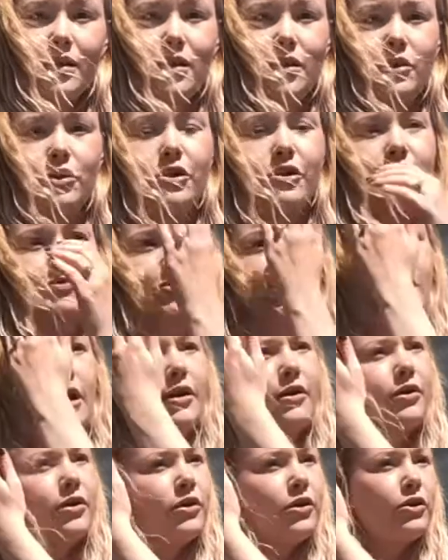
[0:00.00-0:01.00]
You've
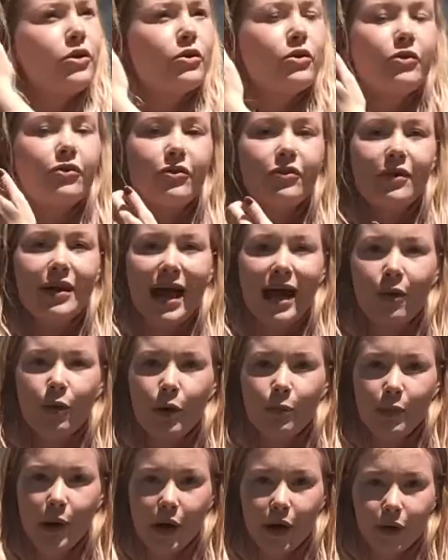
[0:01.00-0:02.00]
done your flower
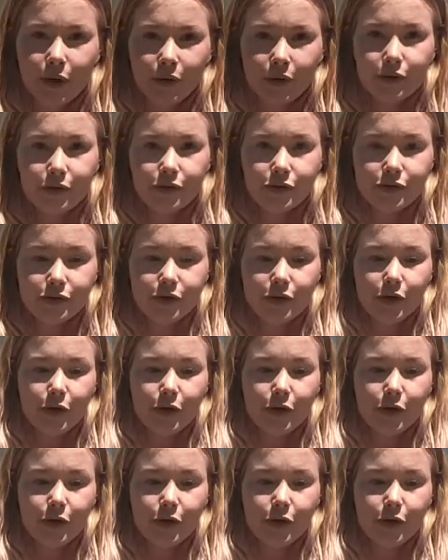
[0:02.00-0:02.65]
pose,